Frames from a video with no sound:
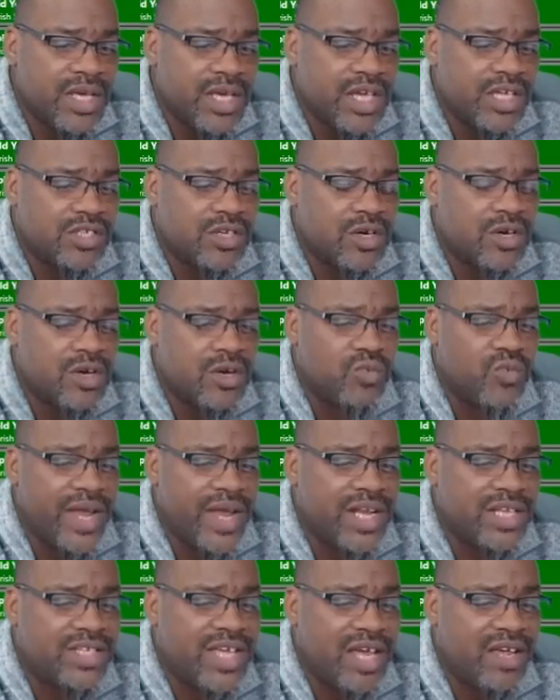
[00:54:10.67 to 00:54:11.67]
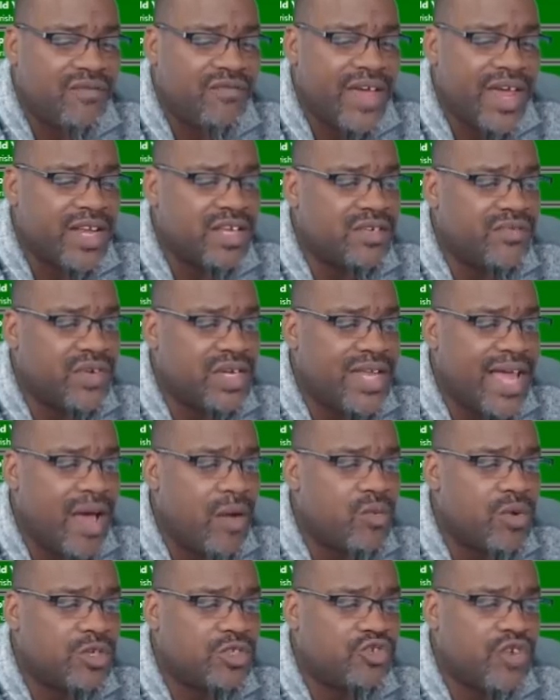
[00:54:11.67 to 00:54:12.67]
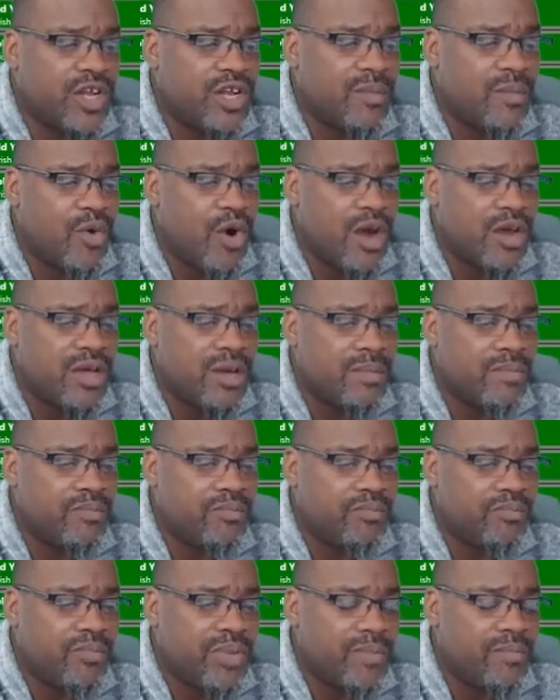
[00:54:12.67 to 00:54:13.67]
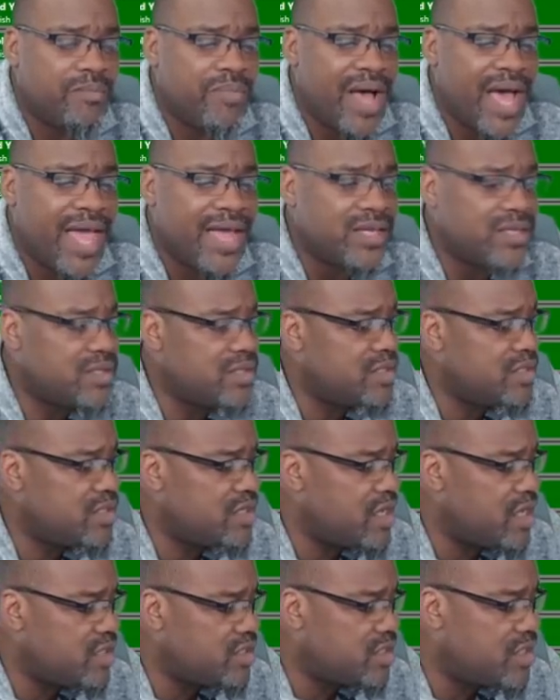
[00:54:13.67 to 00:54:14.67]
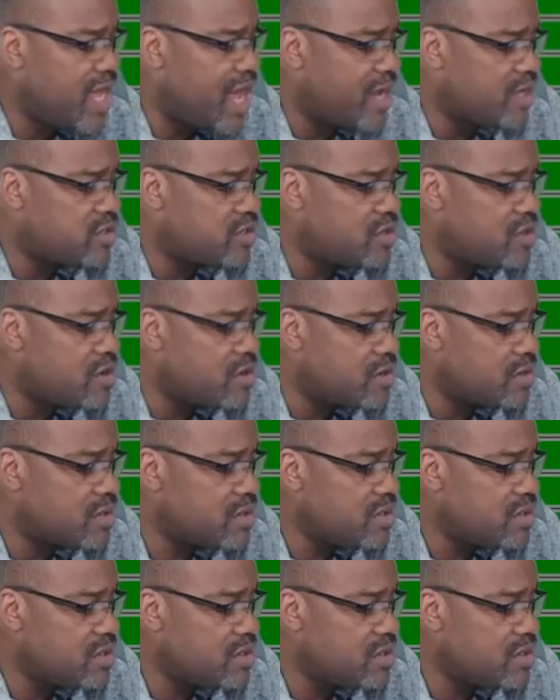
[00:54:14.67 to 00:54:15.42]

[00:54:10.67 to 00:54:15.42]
is a good way to take advantage of a downward trending market, but buying stocks long.